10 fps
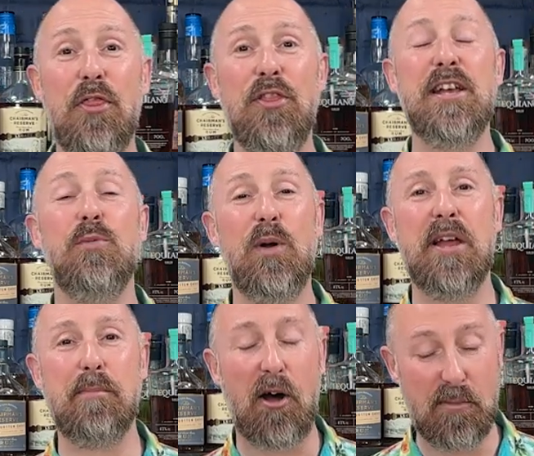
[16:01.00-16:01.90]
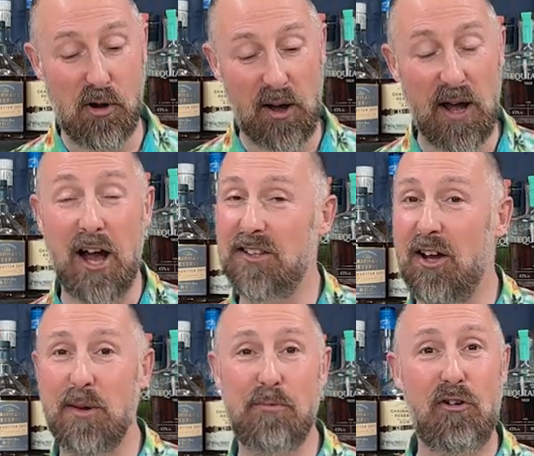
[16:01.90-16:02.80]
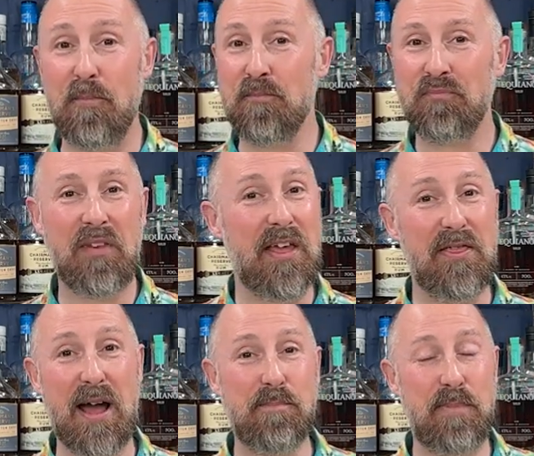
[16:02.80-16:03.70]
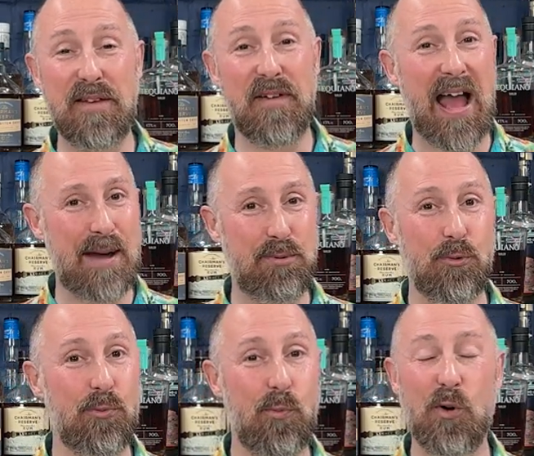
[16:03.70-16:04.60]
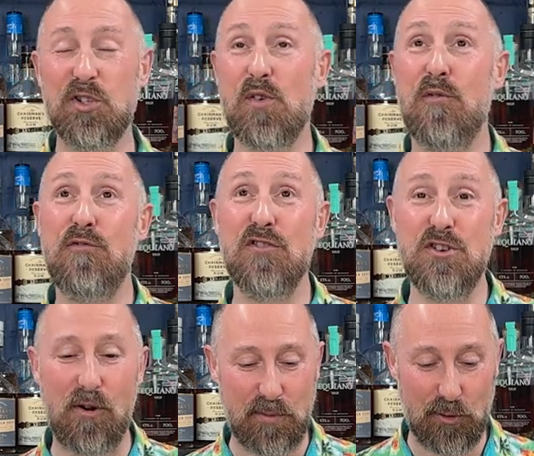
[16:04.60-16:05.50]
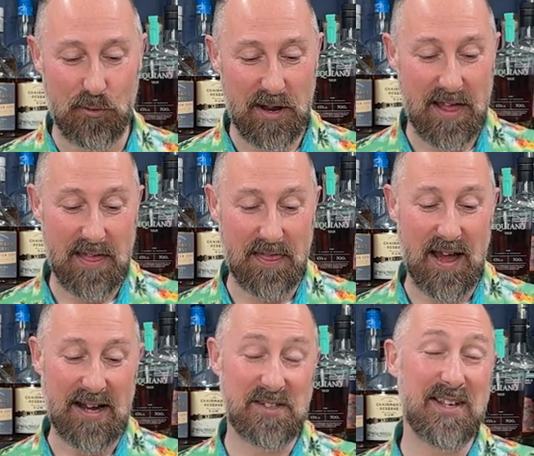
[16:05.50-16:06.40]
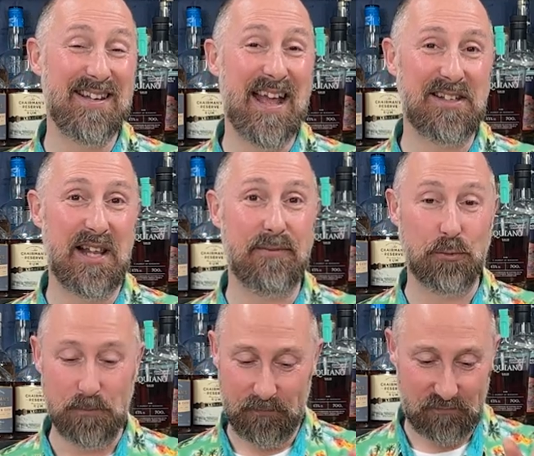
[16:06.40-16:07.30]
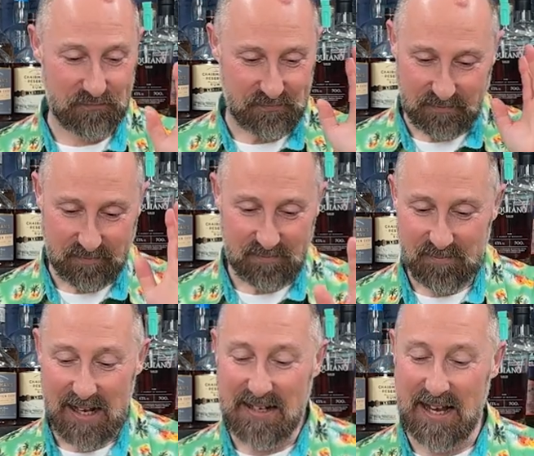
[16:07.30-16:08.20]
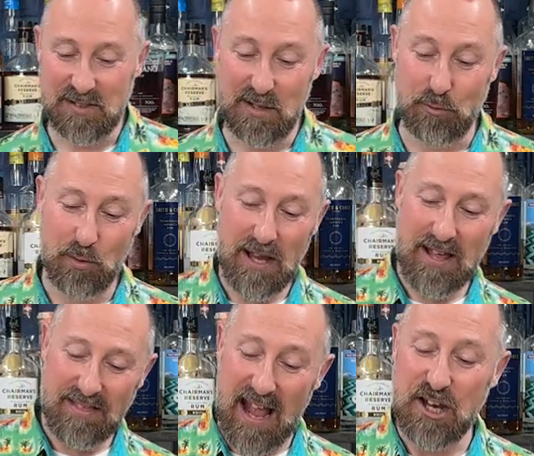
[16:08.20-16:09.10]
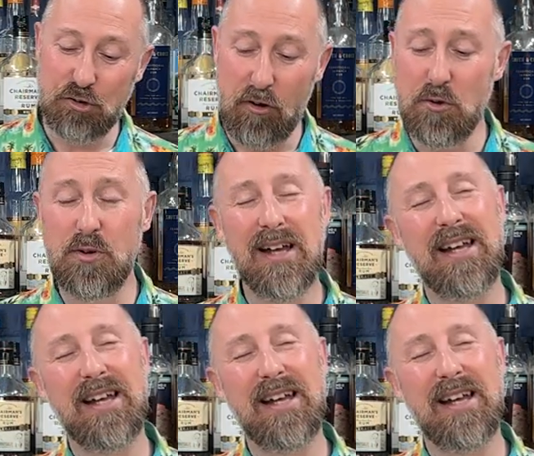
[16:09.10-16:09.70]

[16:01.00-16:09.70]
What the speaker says: the winner by my, don't get me wrong, that Beaver Apple was phenomenal. That's next level. Next level. The Hedgerow,